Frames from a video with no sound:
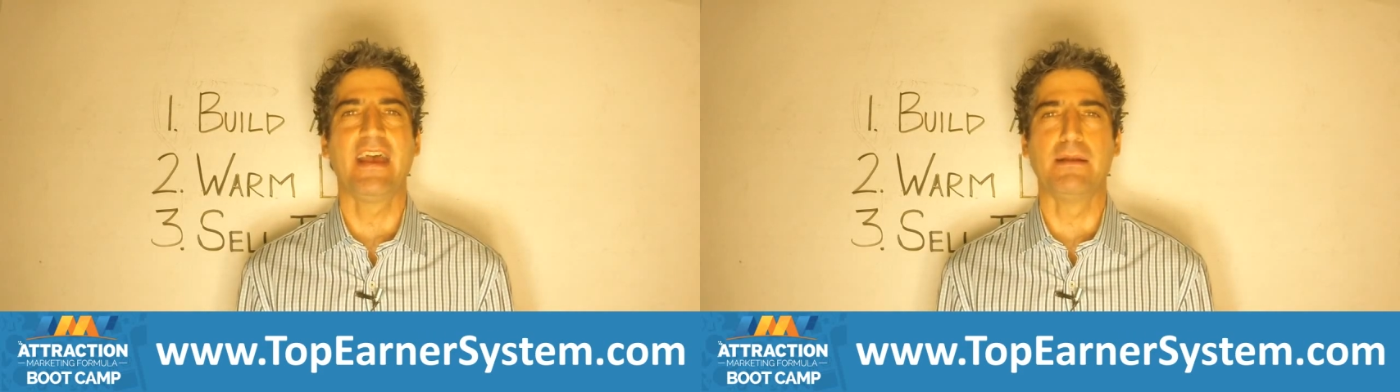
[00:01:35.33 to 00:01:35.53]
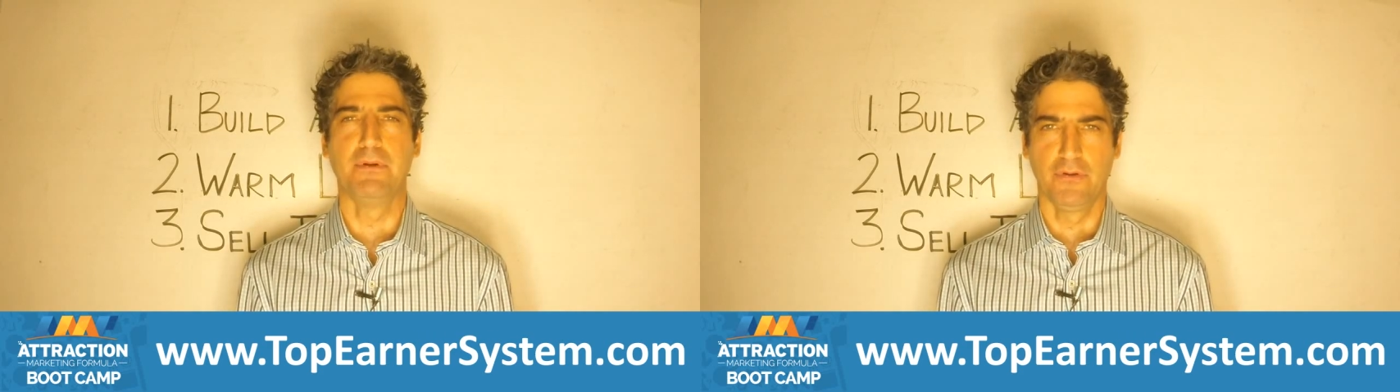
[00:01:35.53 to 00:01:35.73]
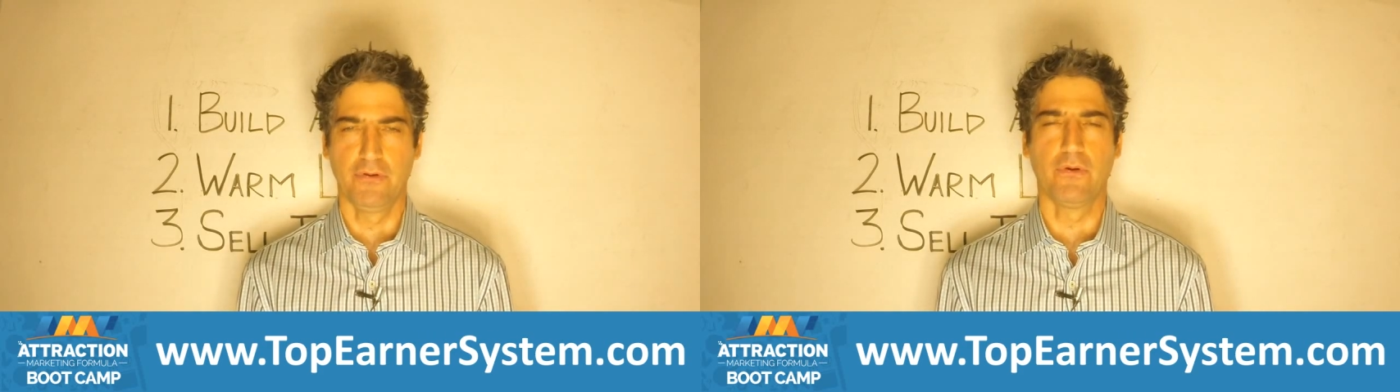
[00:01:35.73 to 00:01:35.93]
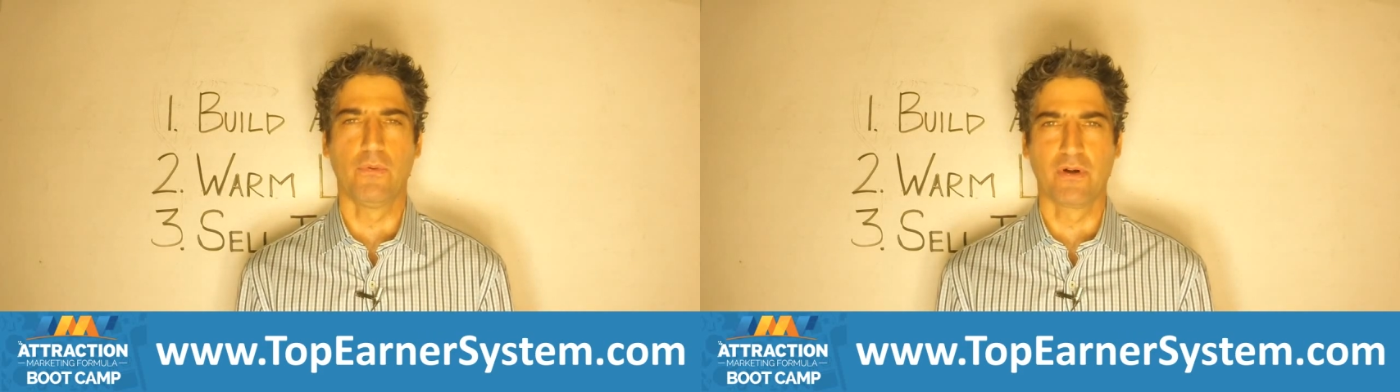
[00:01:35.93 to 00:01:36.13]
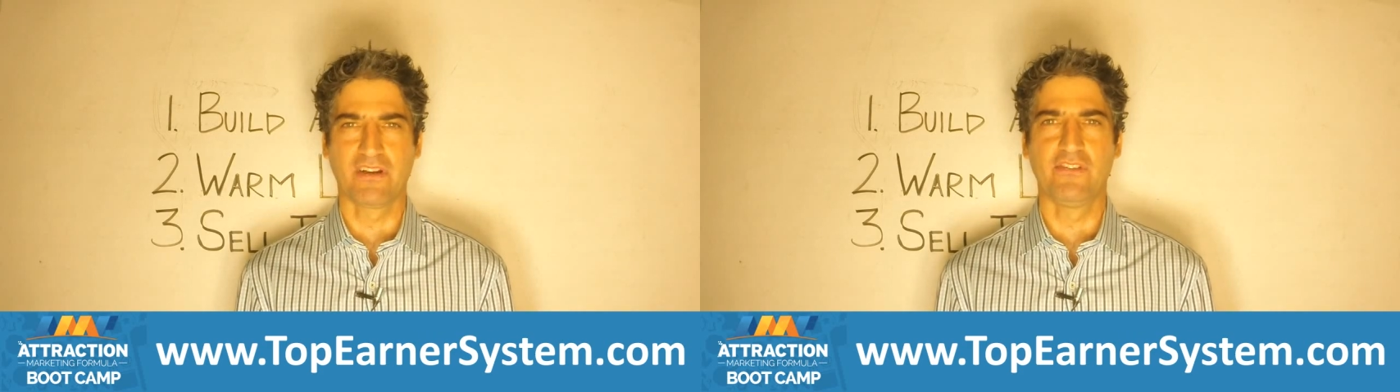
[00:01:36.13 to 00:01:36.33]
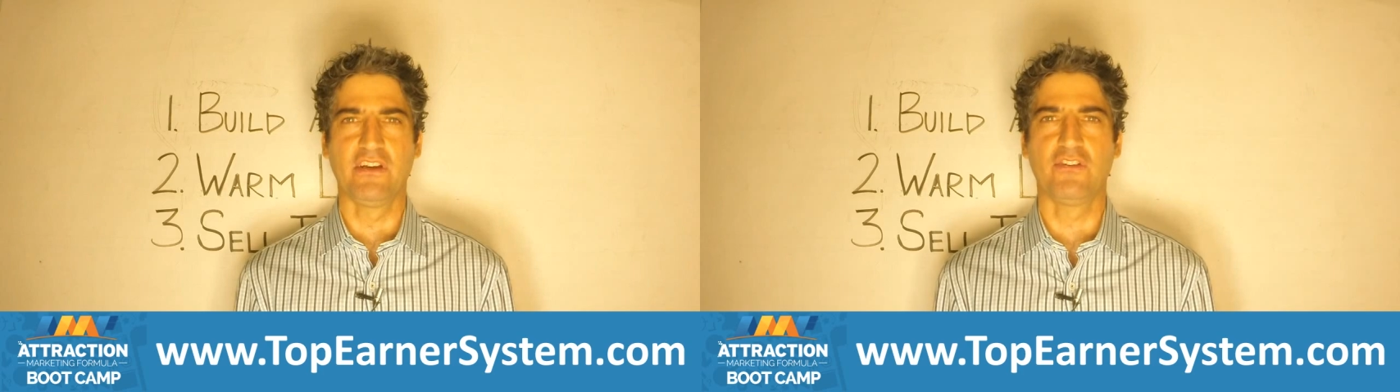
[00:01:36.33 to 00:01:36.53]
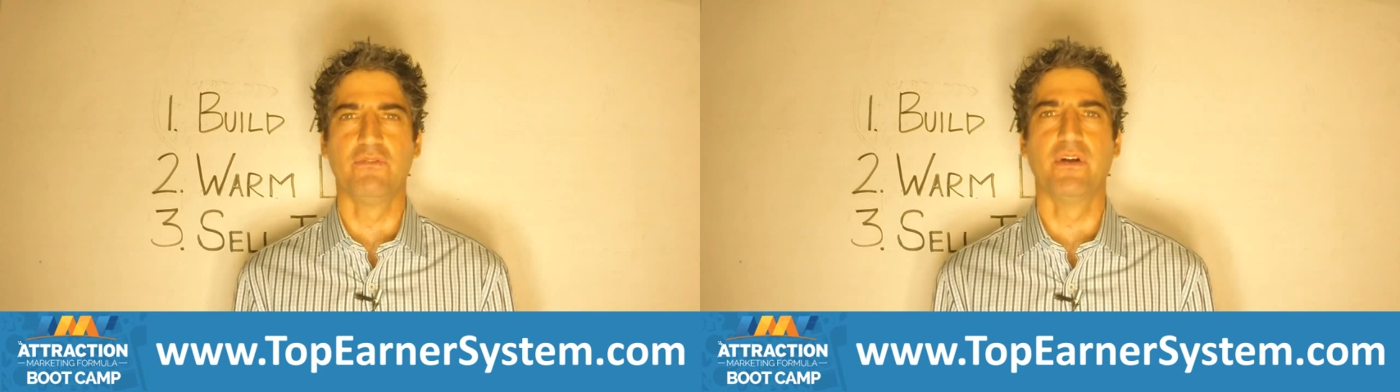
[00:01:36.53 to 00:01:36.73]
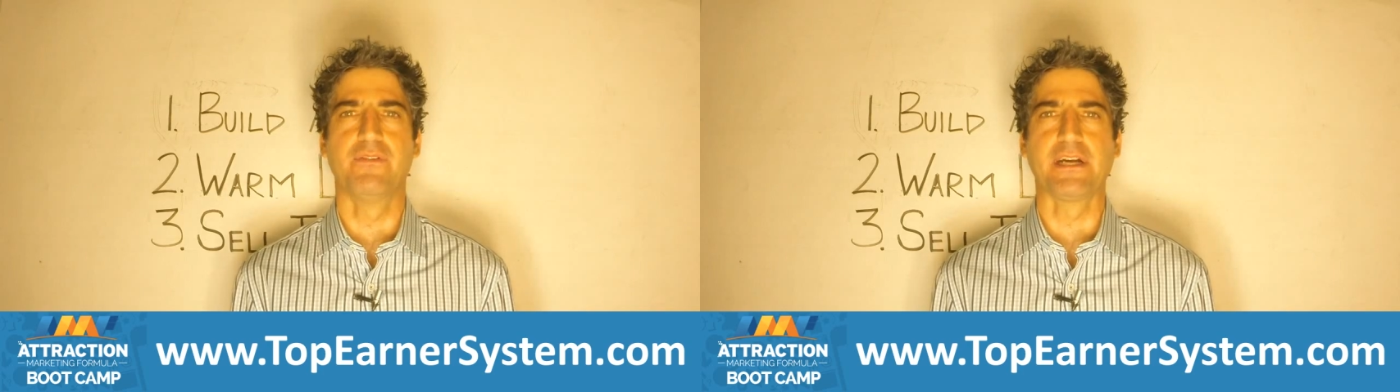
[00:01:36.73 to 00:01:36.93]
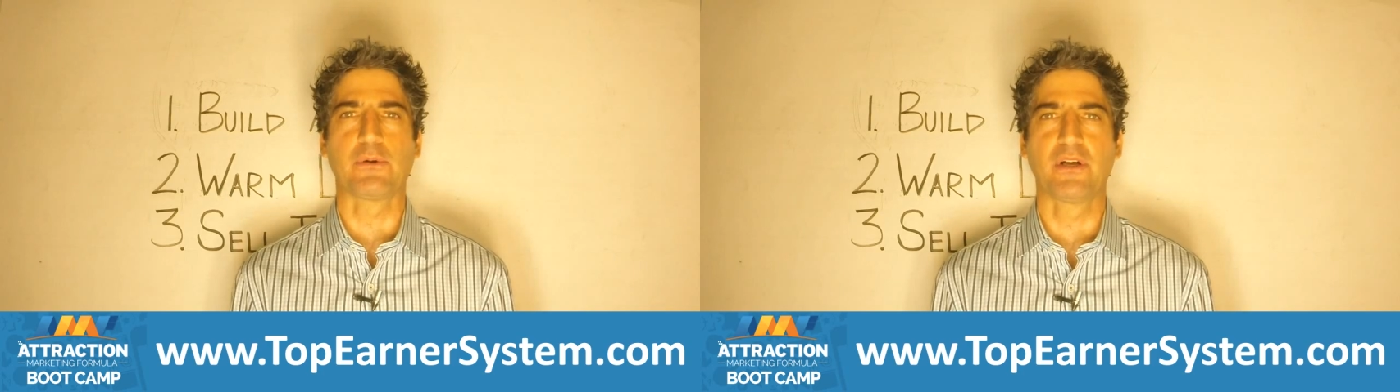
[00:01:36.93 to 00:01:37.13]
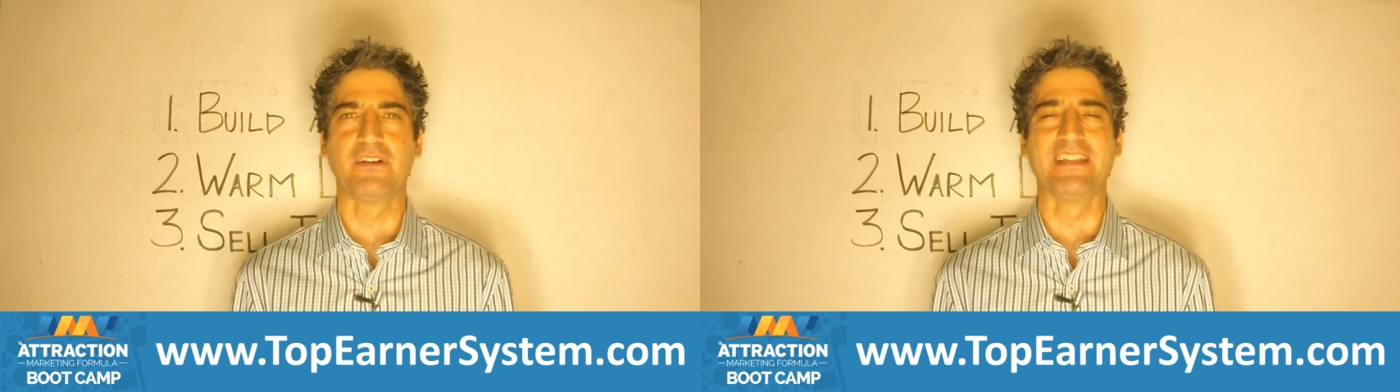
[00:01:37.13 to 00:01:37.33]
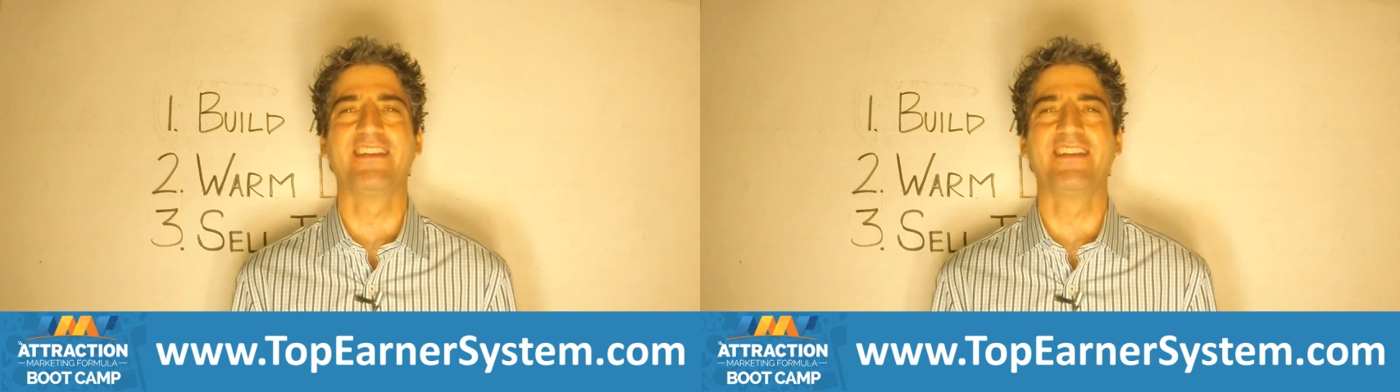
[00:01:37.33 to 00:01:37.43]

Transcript: and build an organization very, very quickly.